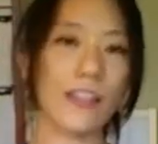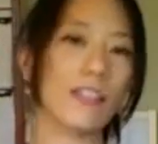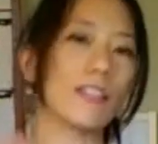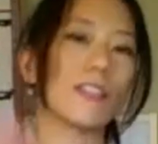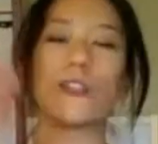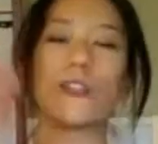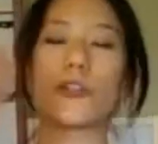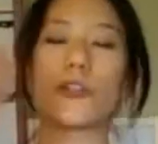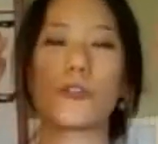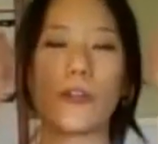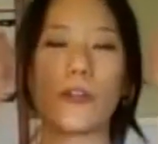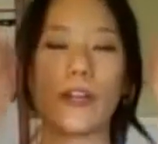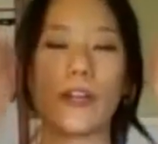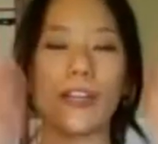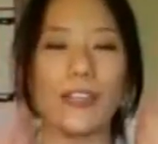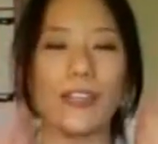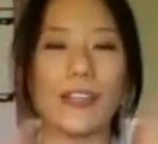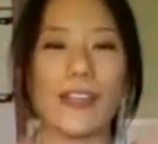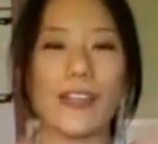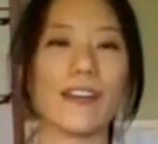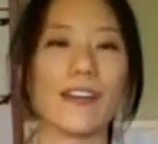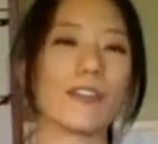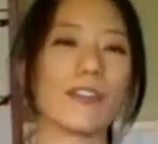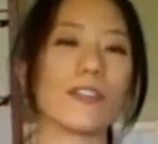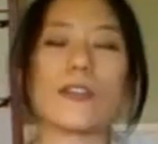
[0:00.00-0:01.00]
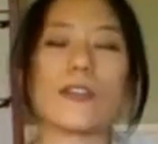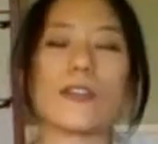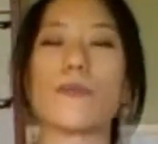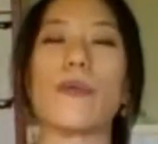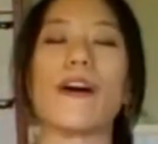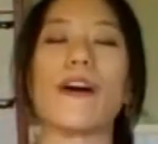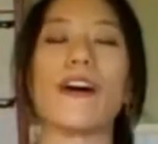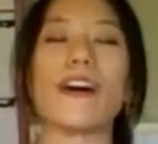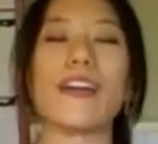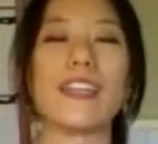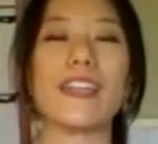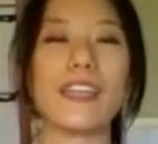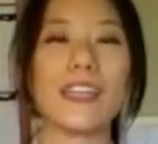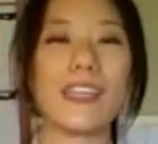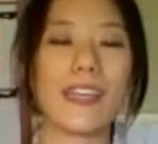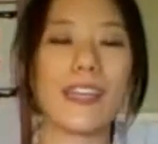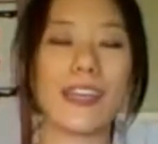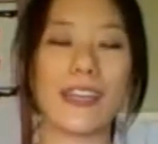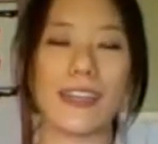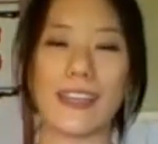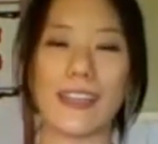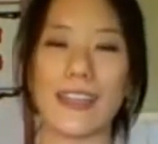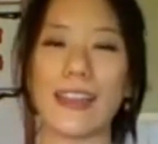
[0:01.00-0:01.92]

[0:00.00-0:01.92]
to straighten out your body in